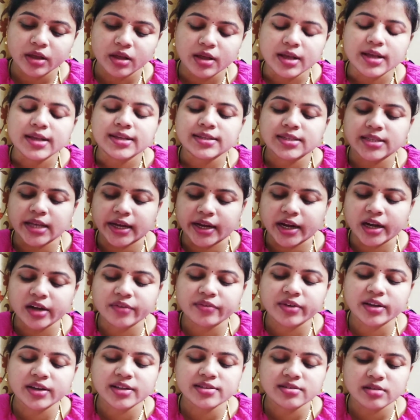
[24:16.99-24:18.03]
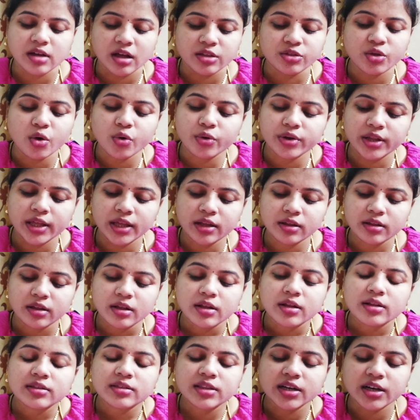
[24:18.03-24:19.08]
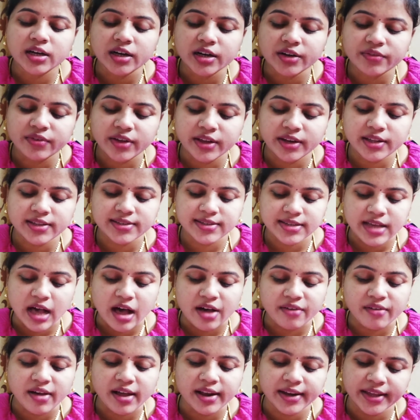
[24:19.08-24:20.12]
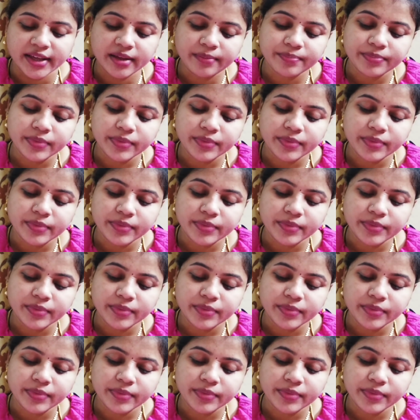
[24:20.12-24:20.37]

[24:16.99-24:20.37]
second one is Adoni, third one is Kavali,